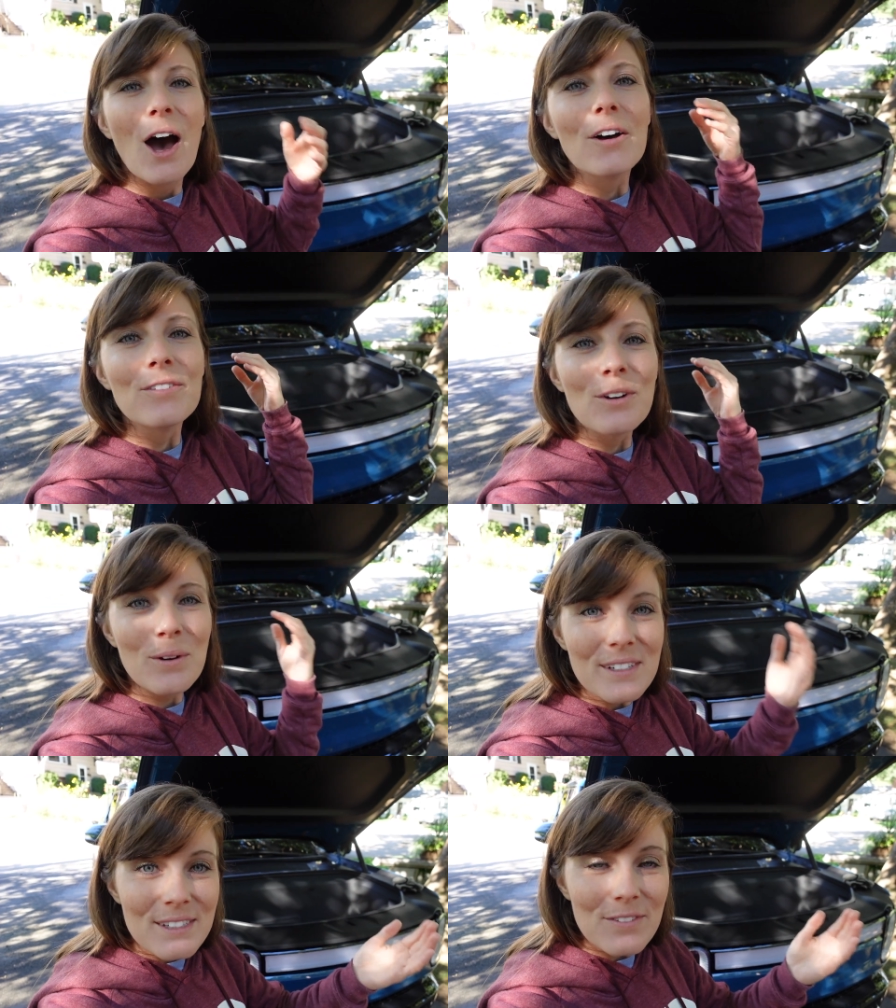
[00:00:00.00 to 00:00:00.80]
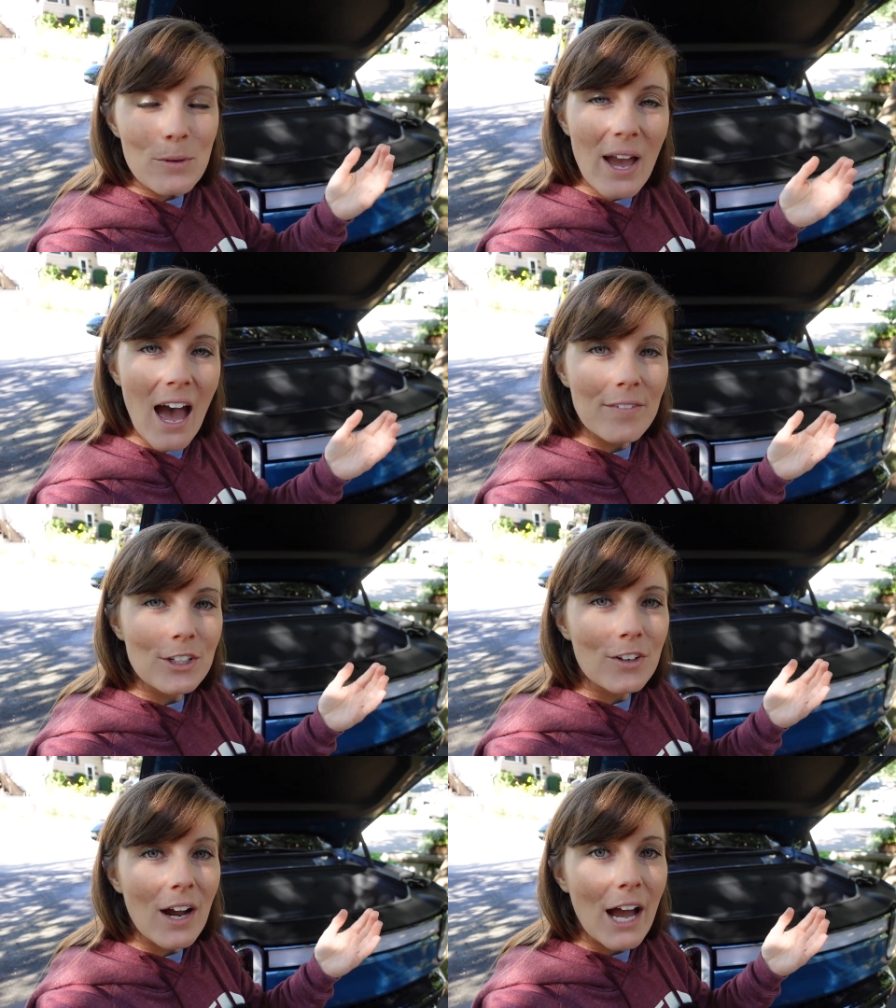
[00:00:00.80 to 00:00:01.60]
Of course, if you have a
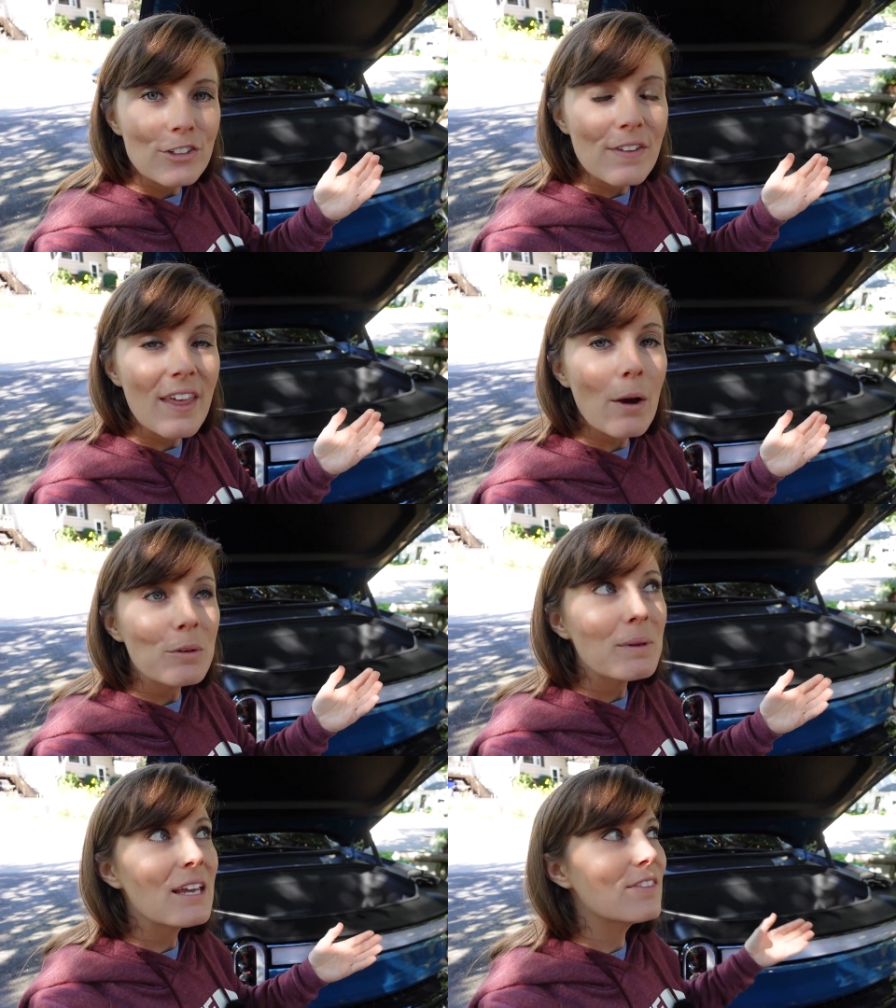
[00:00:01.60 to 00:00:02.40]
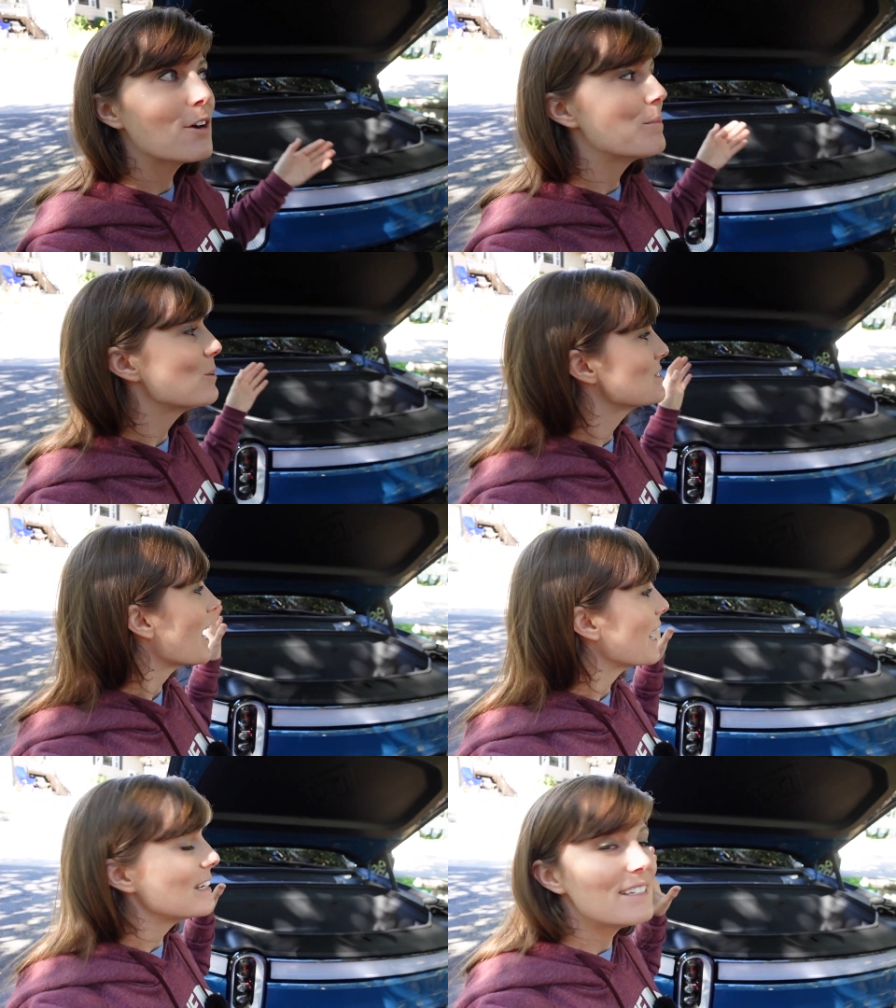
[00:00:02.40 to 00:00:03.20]
garage, that would be the most
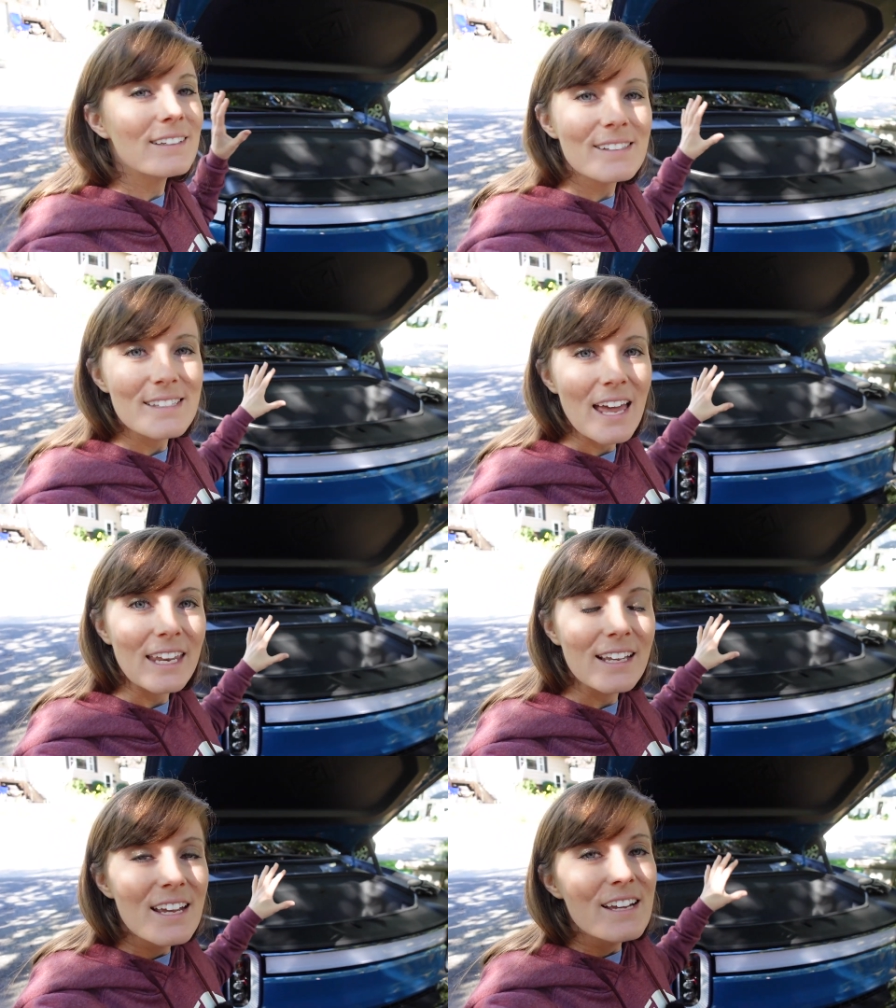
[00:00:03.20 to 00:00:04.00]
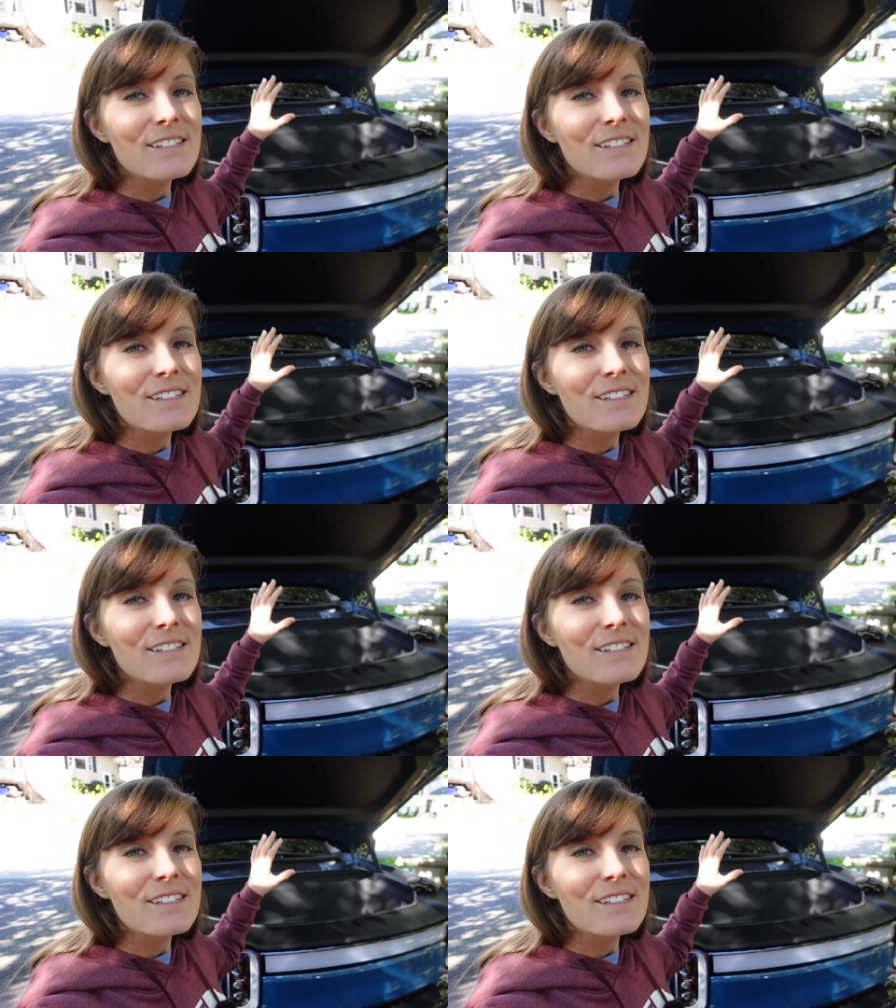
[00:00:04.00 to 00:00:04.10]
ideal setting,